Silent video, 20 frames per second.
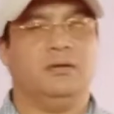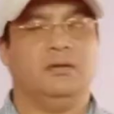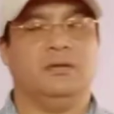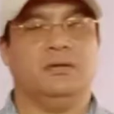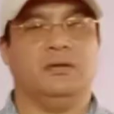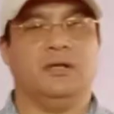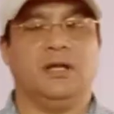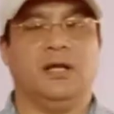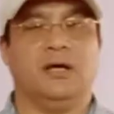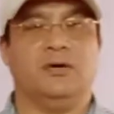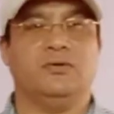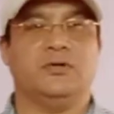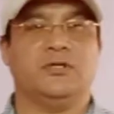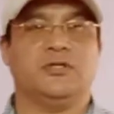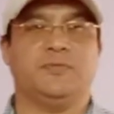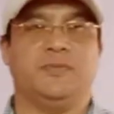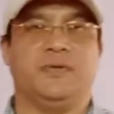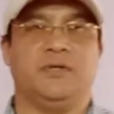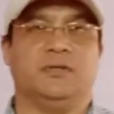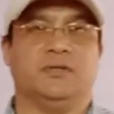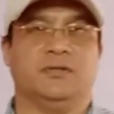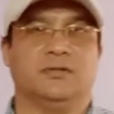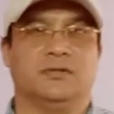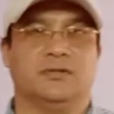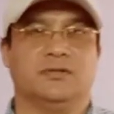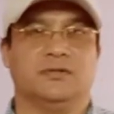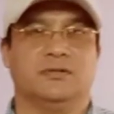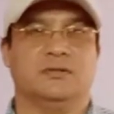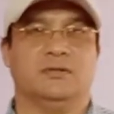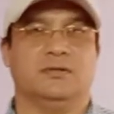the
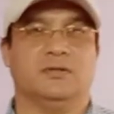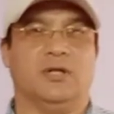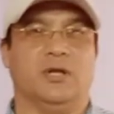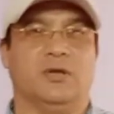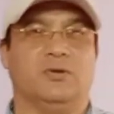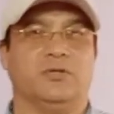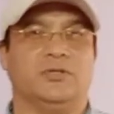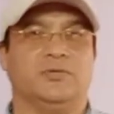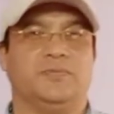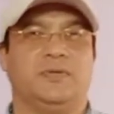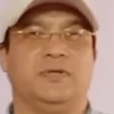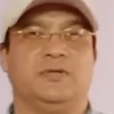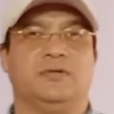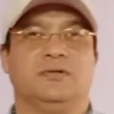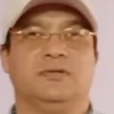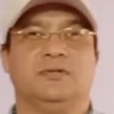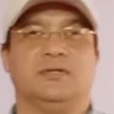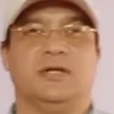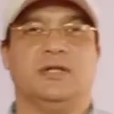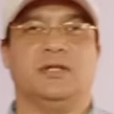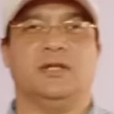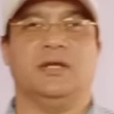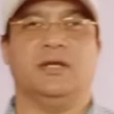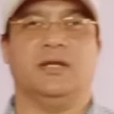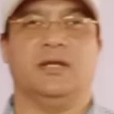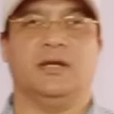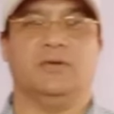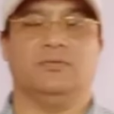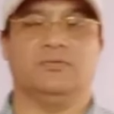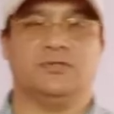loudspeakers. The loudspeakers are the
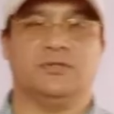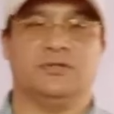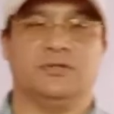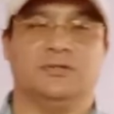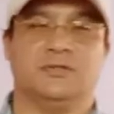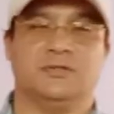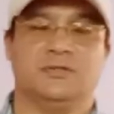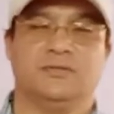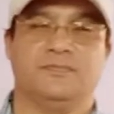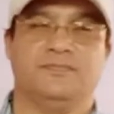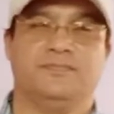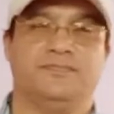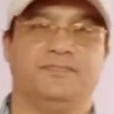announcers